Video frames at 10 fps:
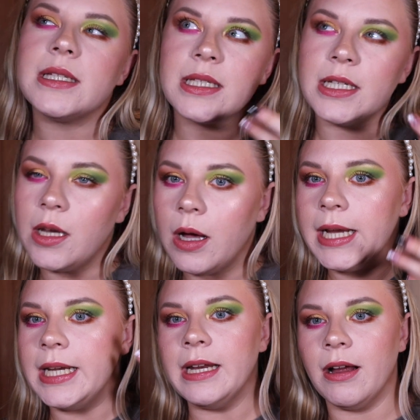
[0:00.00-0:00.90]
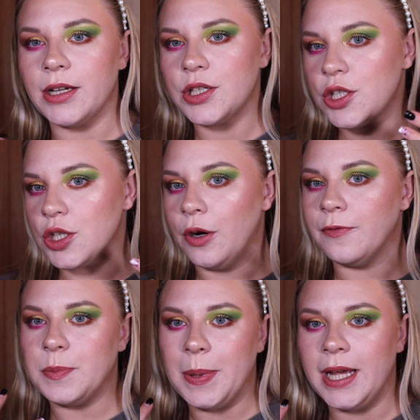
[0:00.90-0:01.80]
slightly like
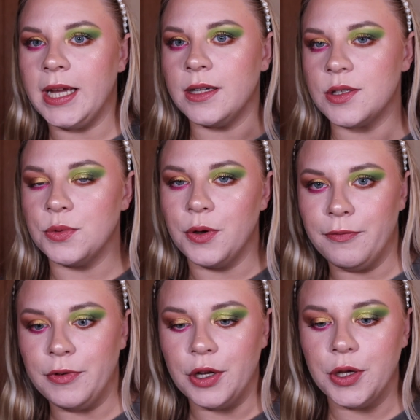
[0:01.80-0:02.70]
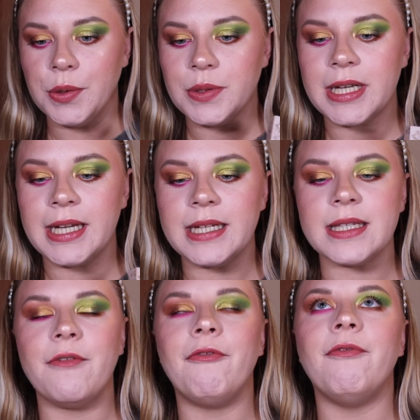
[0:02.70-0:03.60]
soft pink sort of nude. It
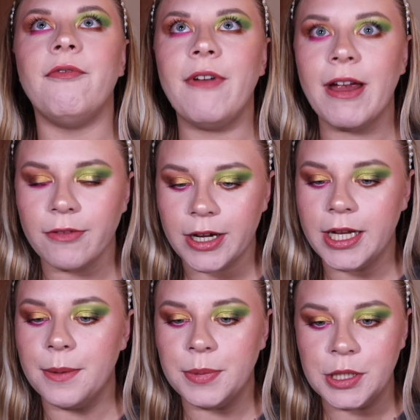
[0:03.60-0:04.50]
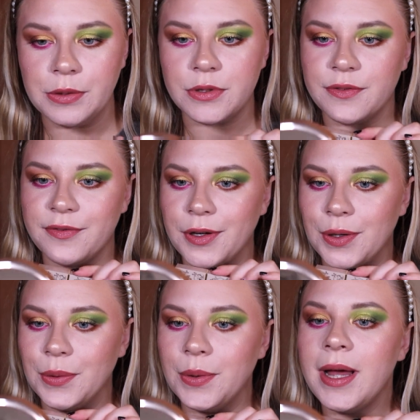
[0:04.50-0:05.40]
is very
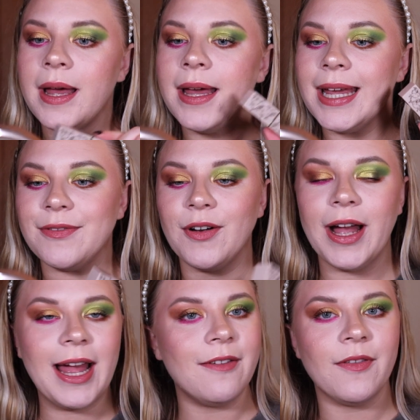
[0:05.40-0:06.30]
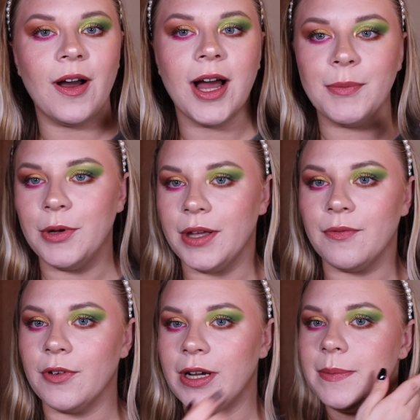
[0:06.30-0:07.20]
beautiful. If I ever am
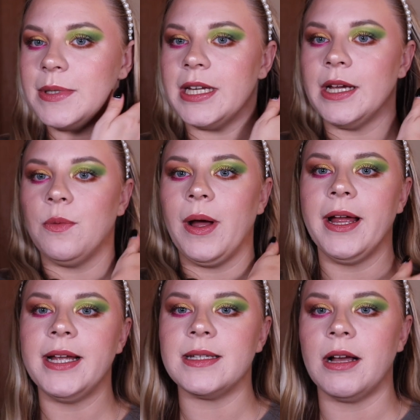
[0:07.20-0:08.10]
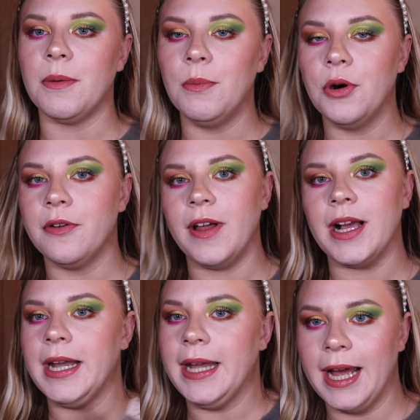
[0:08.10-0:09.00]
looking for a lipstick where it's like more of
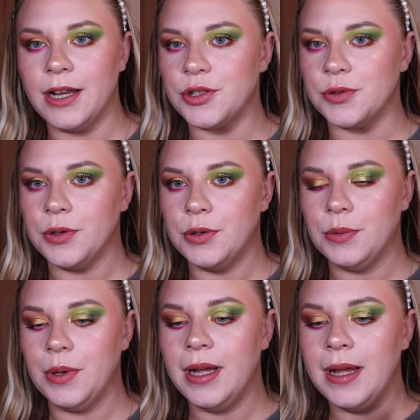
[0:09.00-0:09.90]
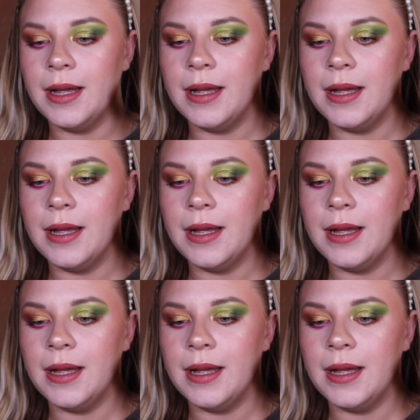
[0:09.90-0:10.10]
like a natural